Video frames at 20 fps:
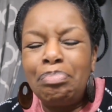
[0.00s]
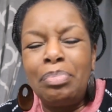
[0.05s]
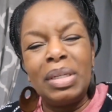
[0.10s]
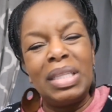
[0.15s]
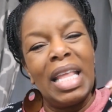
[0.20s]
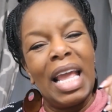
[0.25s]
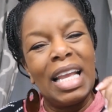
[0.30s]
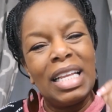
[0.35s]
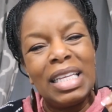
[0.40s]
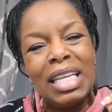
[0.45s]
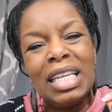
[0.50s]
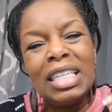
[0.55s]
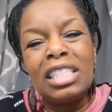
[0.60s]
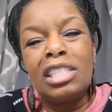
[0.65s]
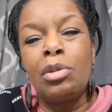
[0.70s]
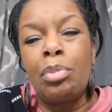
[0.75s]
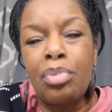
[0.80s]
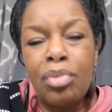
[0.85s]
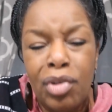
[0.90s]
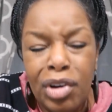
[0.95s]
but that it's
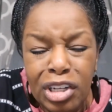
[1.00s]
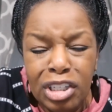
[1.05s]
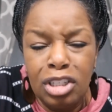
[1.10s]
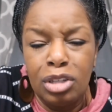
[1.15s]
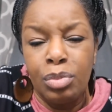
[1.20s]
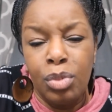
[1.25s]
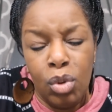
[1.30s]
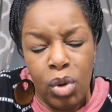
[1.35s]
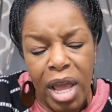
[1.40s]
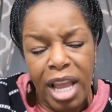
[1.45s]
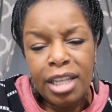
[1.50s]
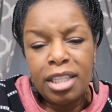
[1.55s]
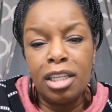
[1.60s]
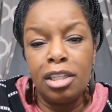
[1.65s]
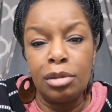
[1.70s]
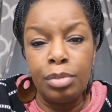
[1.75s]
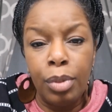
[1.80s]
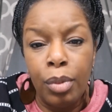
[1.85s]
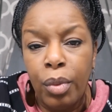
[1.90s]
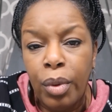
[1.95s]
the principle at
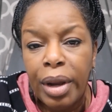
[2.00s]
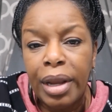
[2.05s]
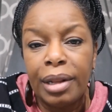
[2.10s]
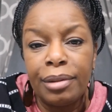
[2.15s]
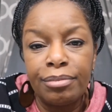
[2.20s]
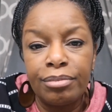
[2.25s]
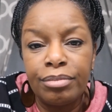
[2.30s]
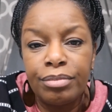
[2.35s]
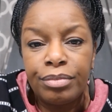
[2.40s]
this point.